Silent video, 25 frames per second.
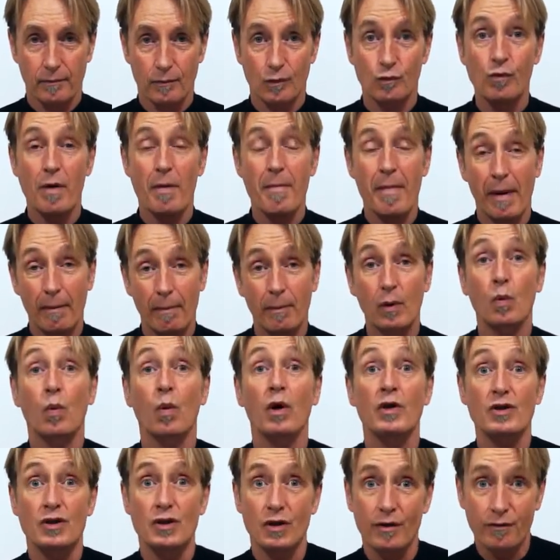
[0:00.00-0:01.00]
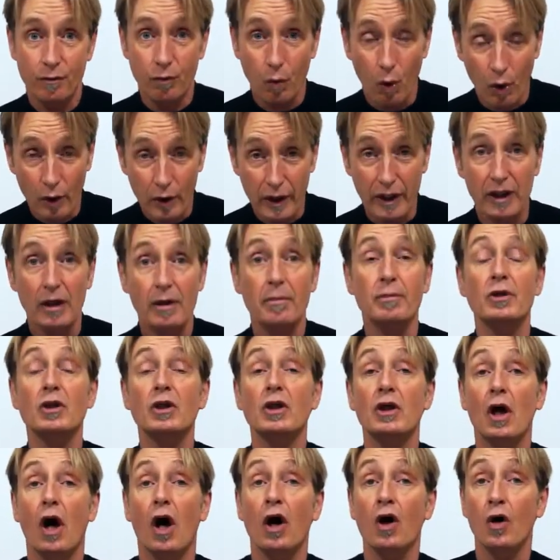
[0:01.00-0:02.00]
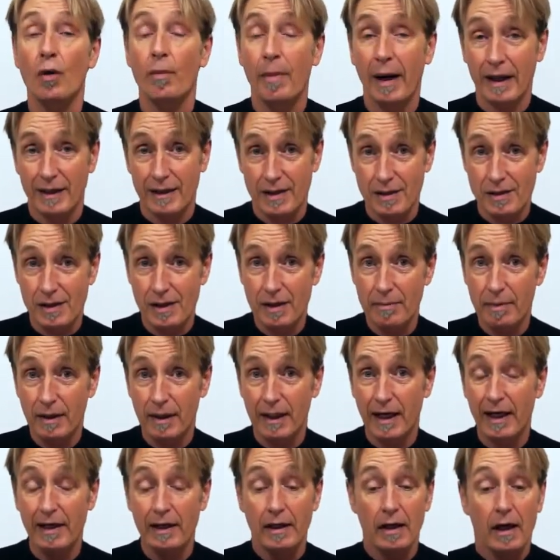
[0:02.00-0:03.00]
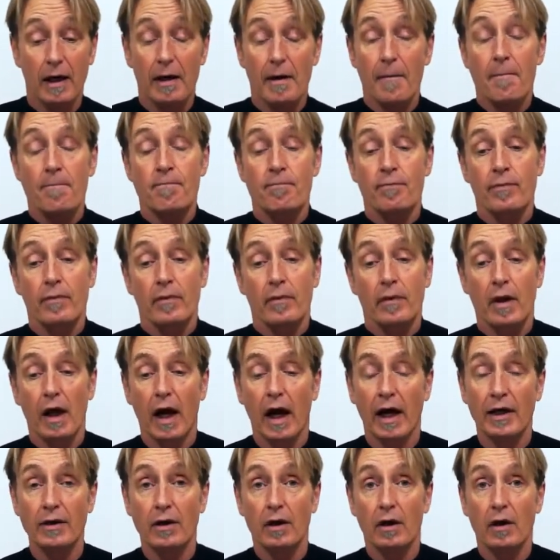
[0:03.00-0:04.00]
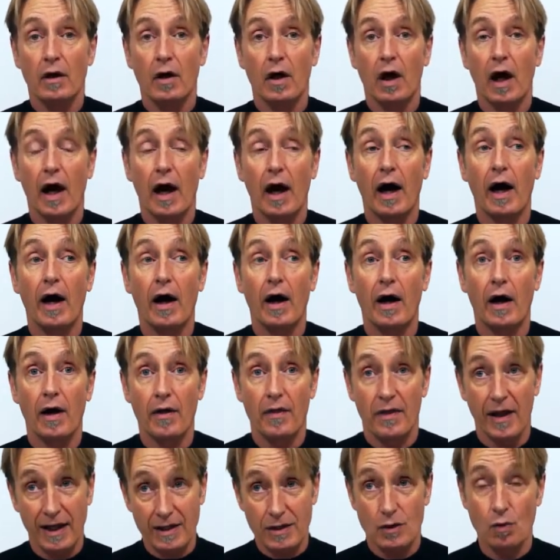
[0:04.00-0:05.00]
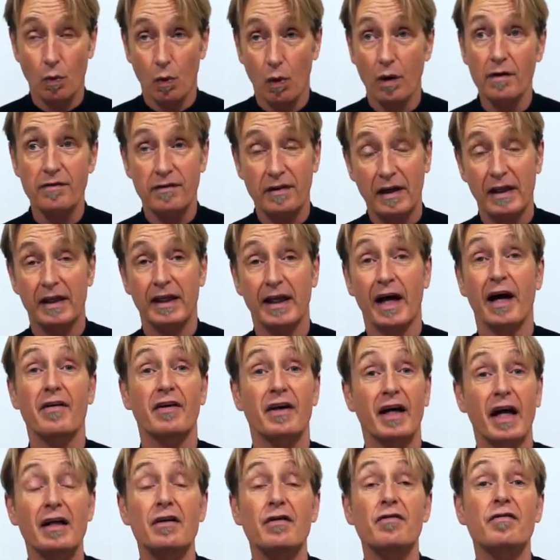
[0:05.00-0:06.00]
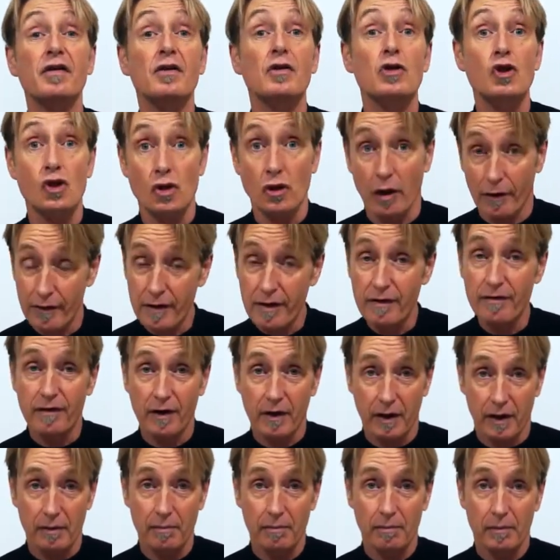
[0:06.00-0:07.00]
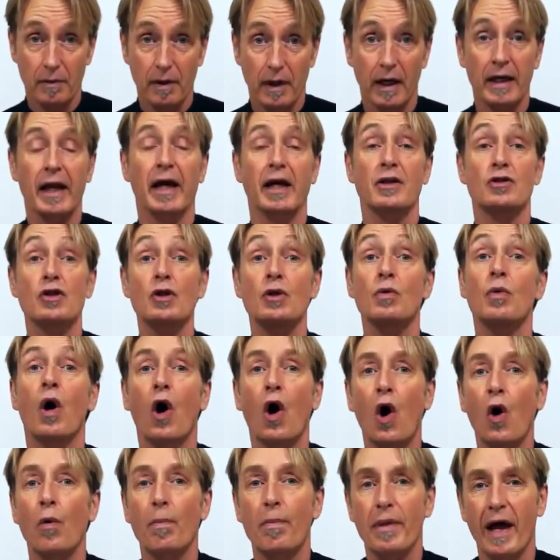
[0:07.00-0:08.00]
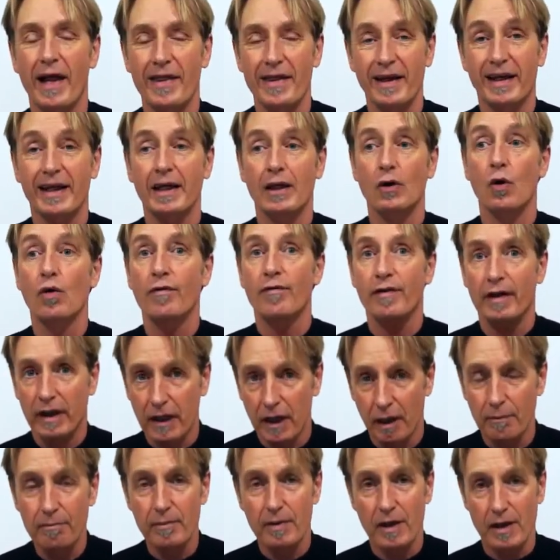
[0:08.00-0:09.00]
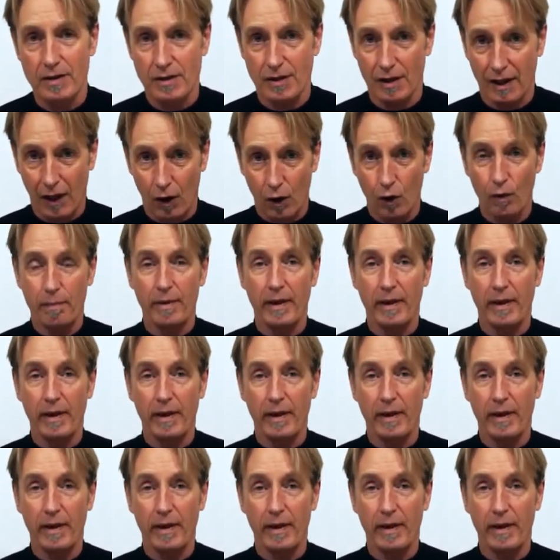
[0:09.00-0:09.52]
Remember, once you've woken up, you can't go back to sleep again. And that's one feeling. I kind of feel sorry for them, and I do hope that they can overcome this, and I hope